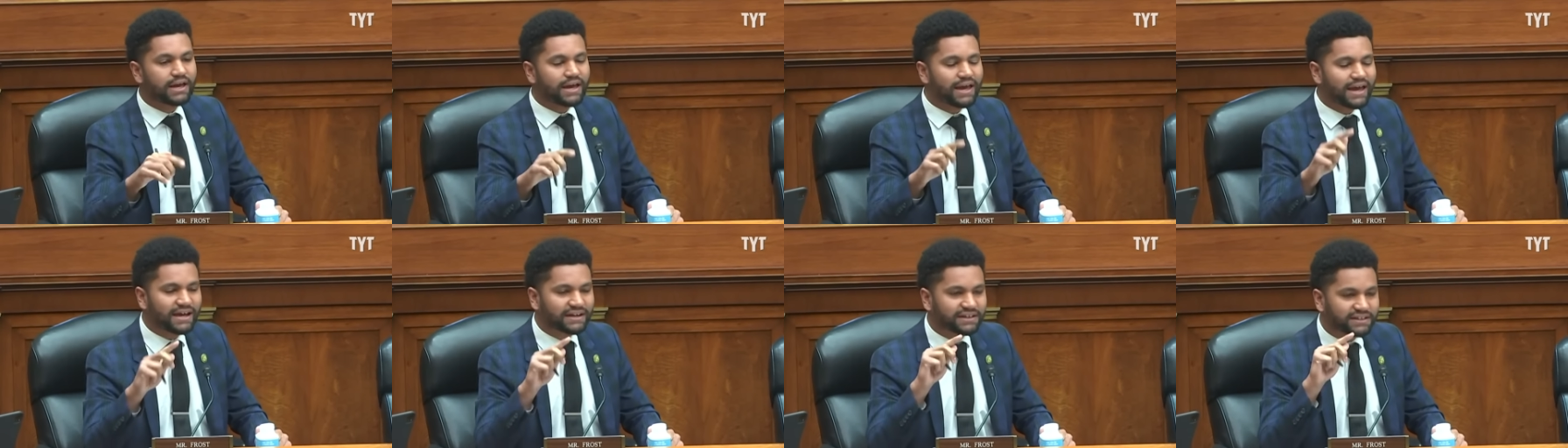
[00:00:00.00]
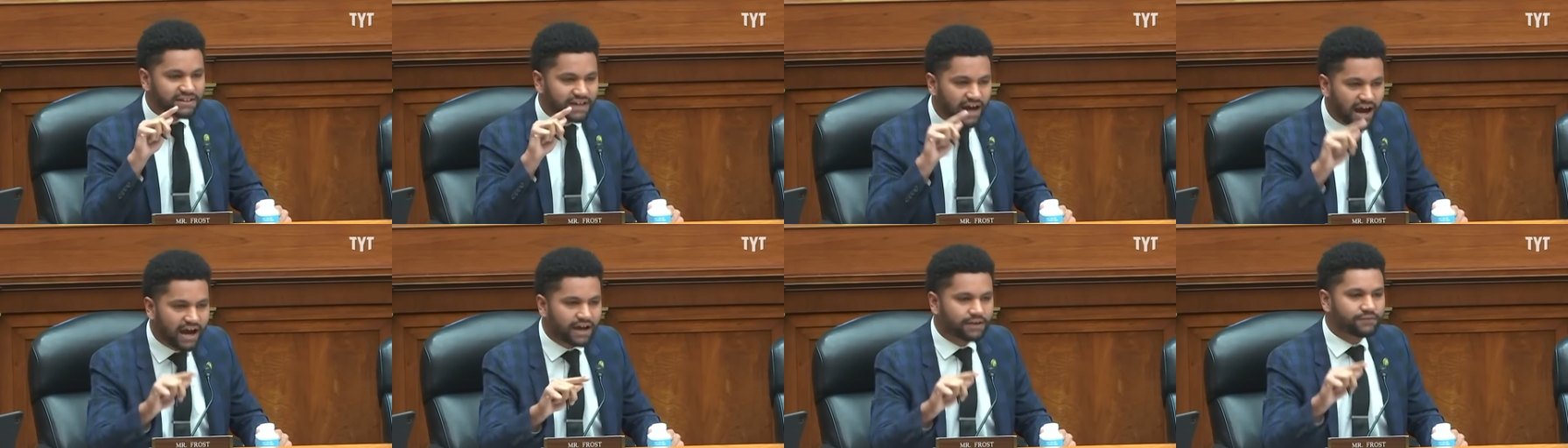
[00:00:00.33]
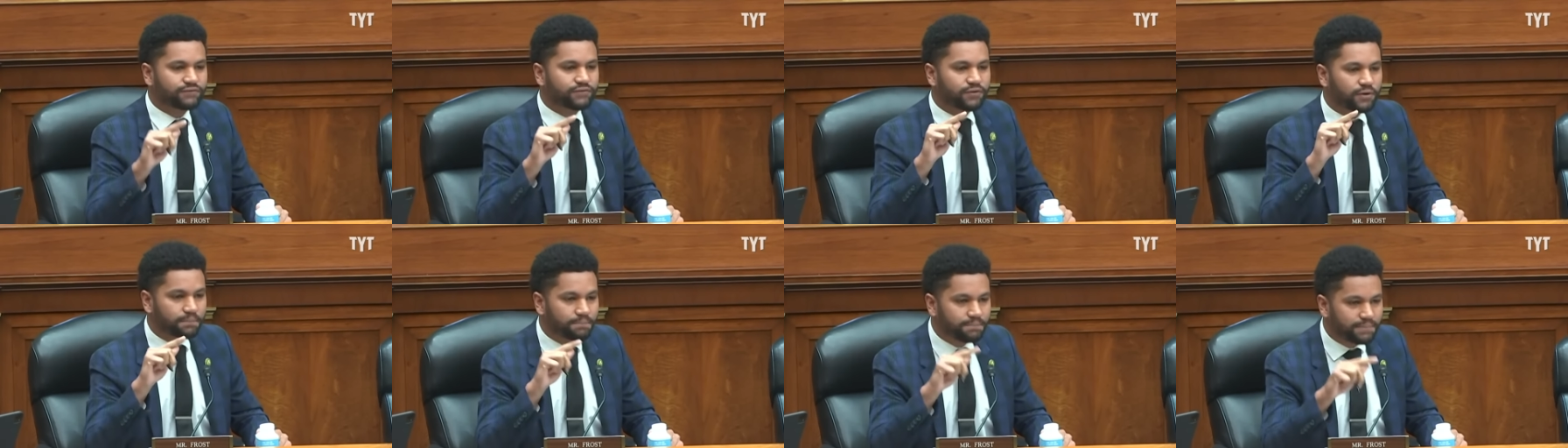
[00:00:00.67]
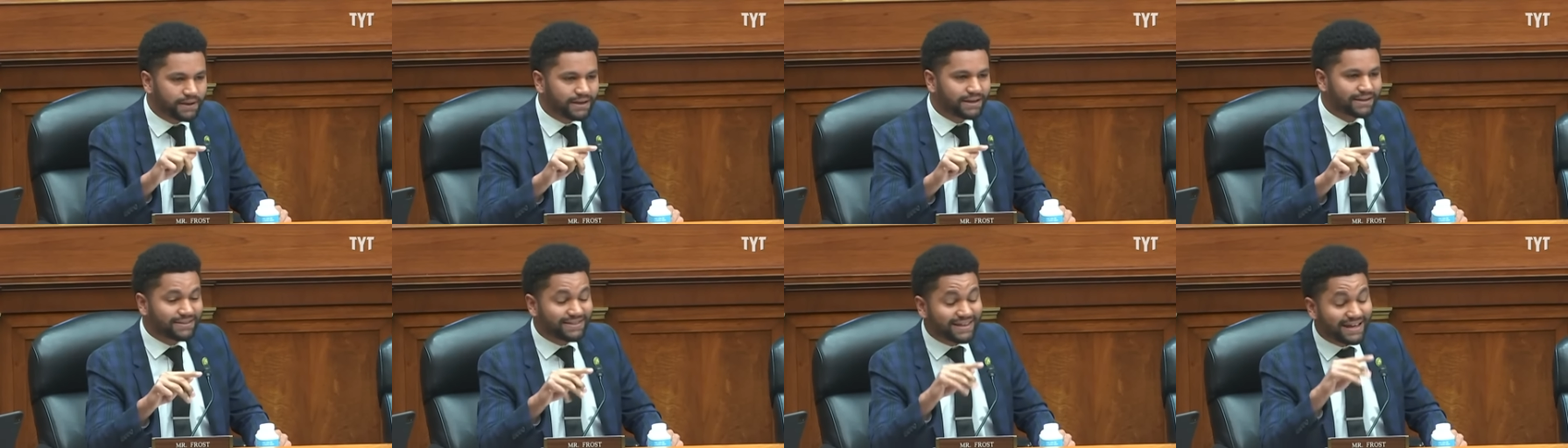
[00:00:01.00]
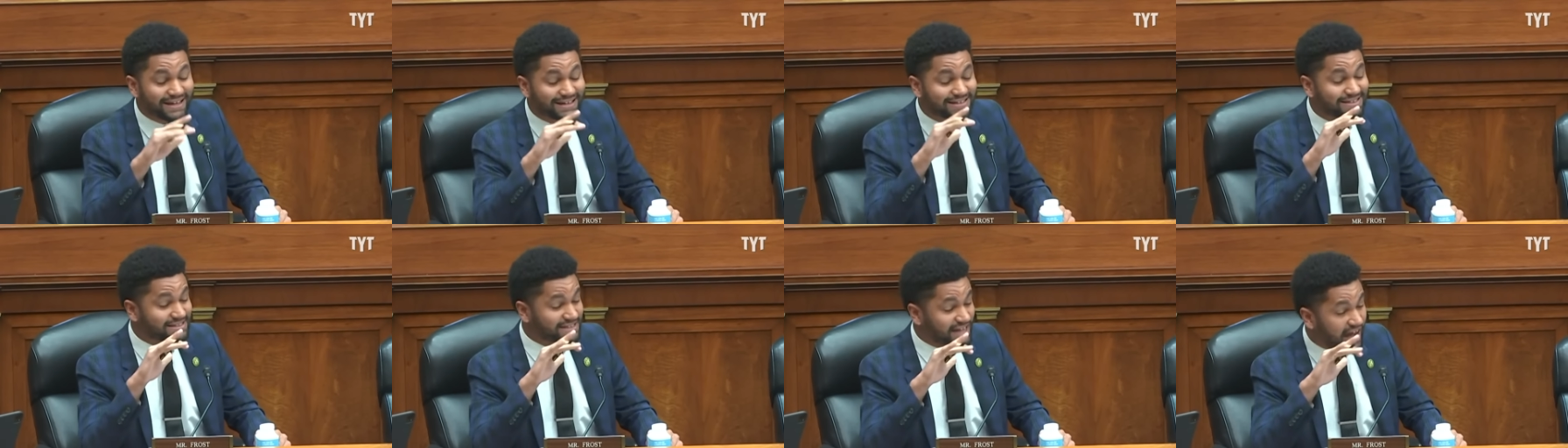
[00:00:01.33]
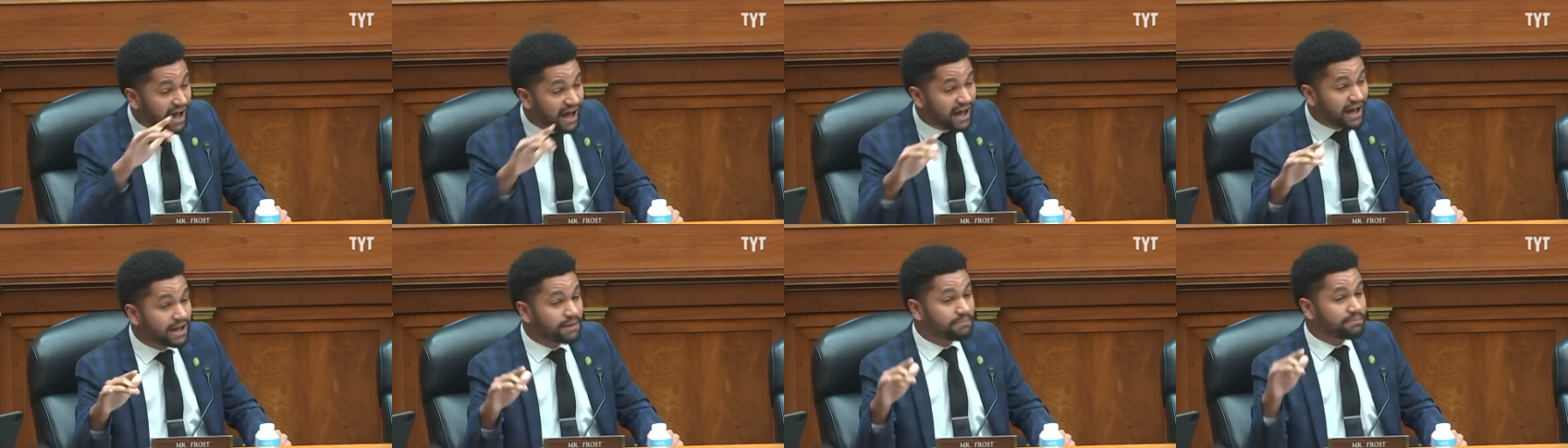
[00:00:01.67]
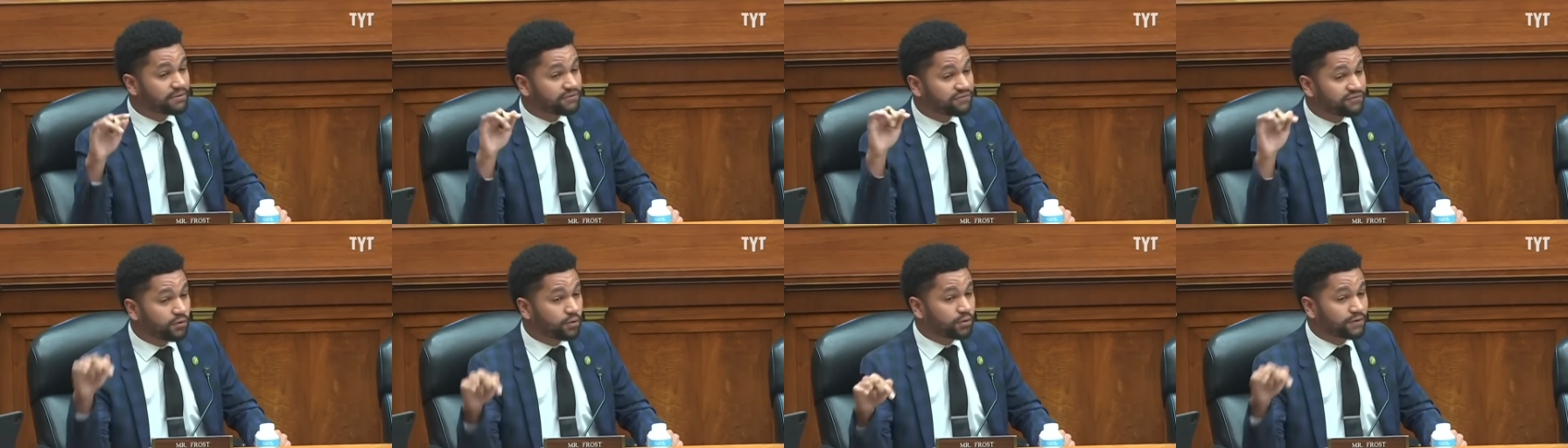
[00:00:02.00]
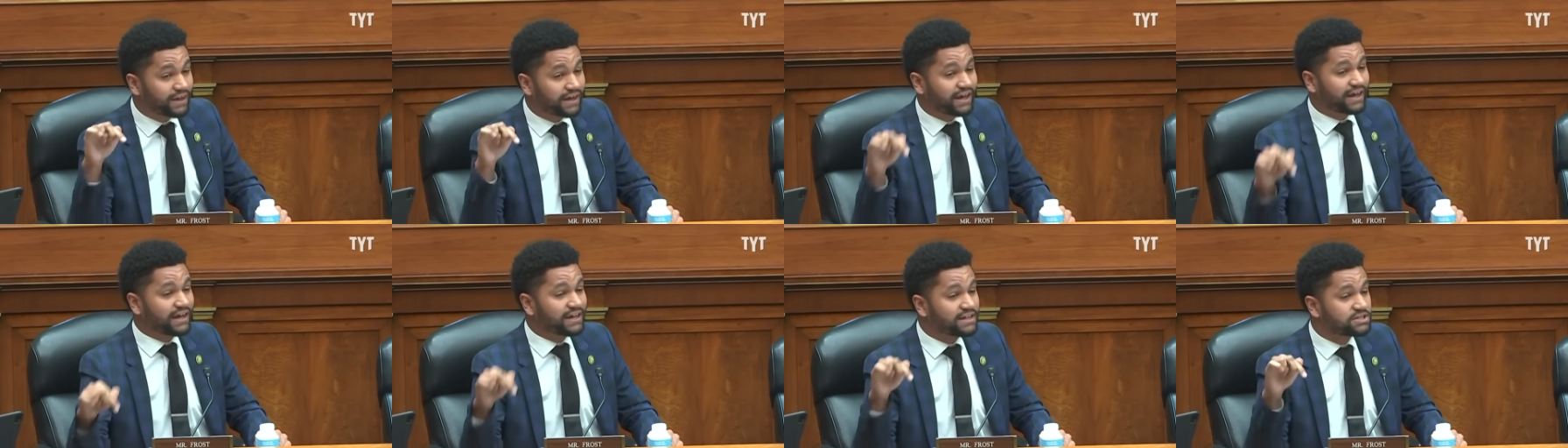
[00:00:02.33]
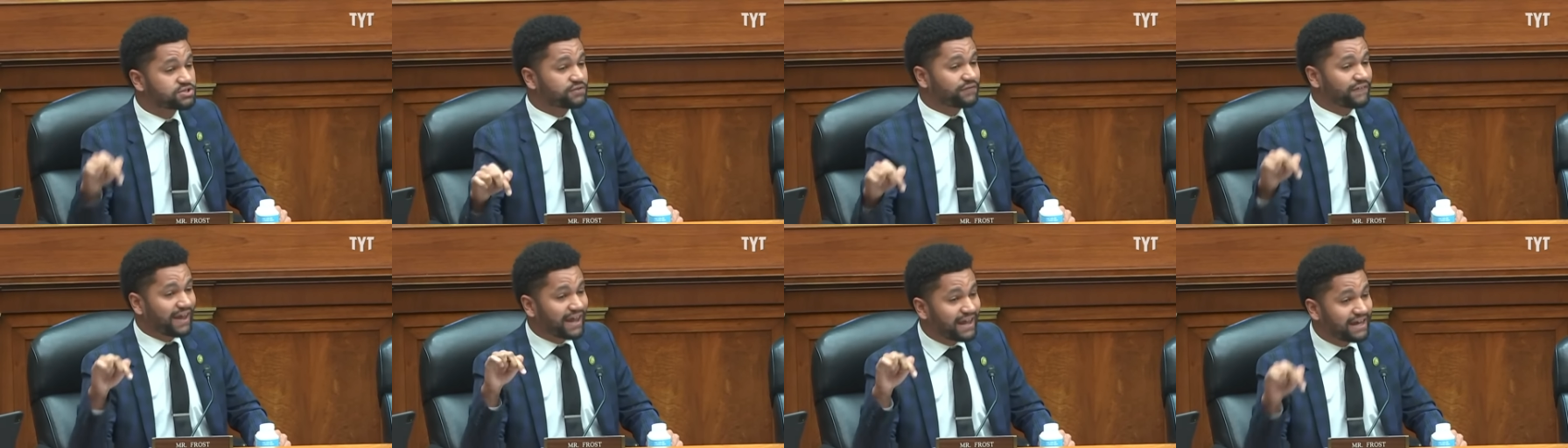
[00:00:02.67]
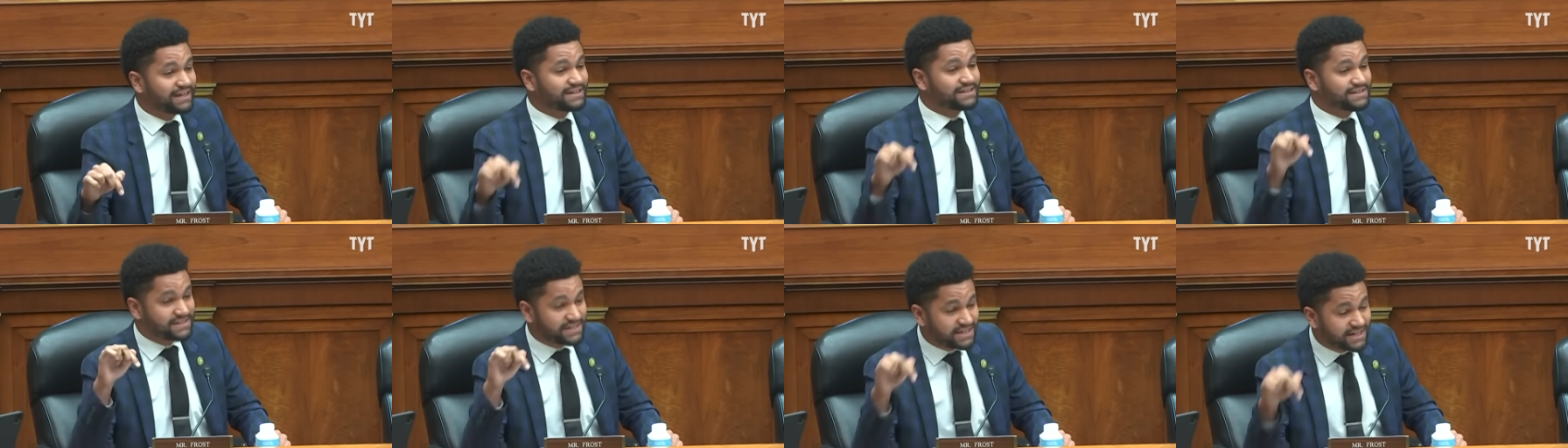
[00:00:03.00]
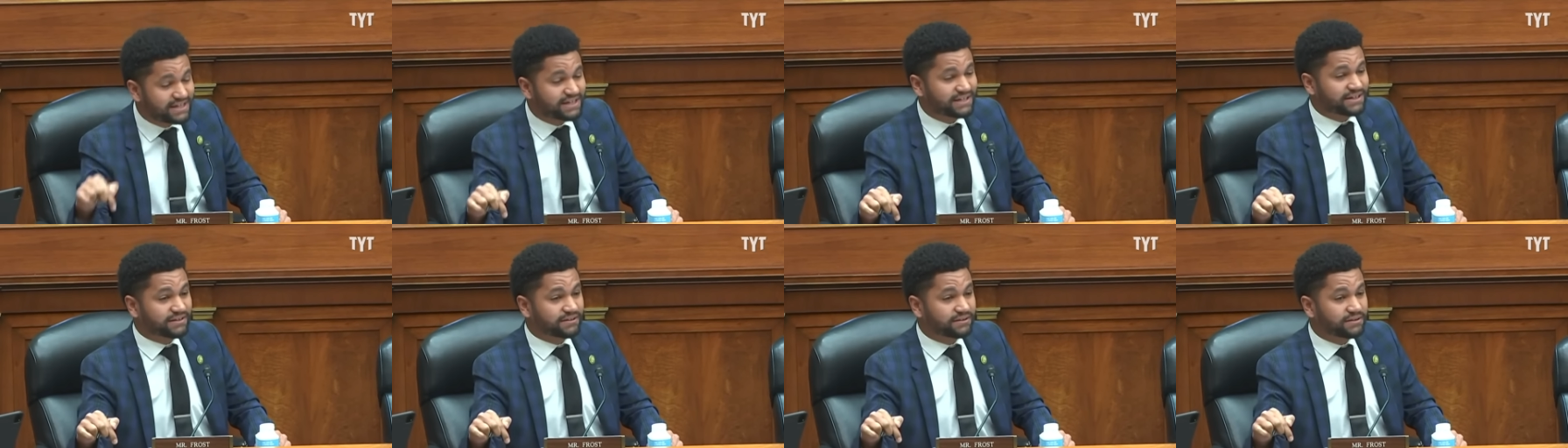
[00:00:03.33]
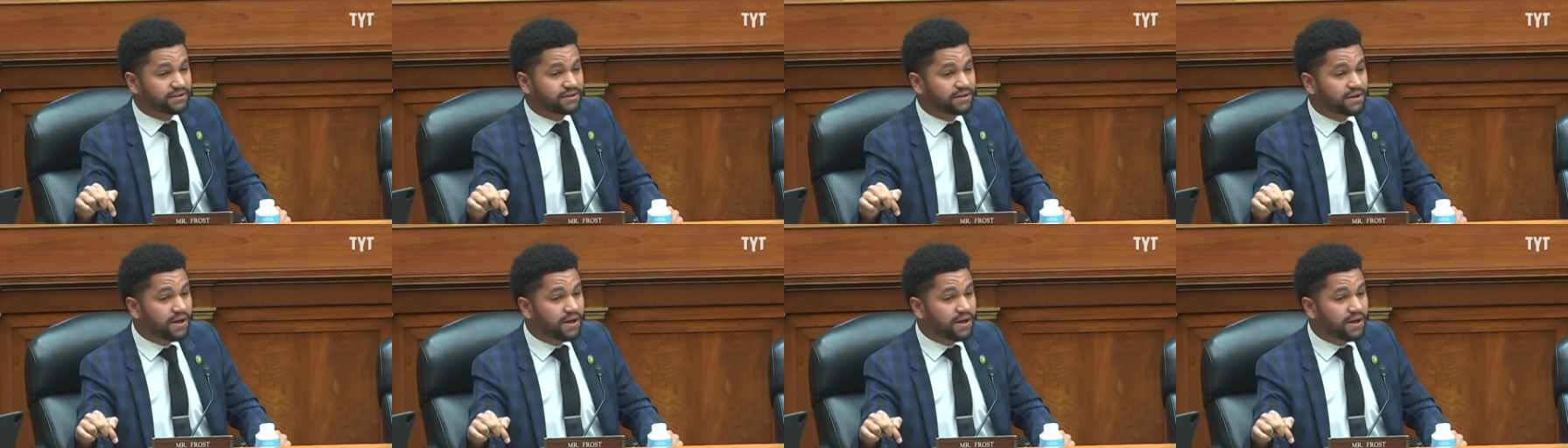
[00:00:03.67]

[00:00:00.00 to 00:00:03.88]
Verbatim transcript: and God forbid they die before the age of eighteen,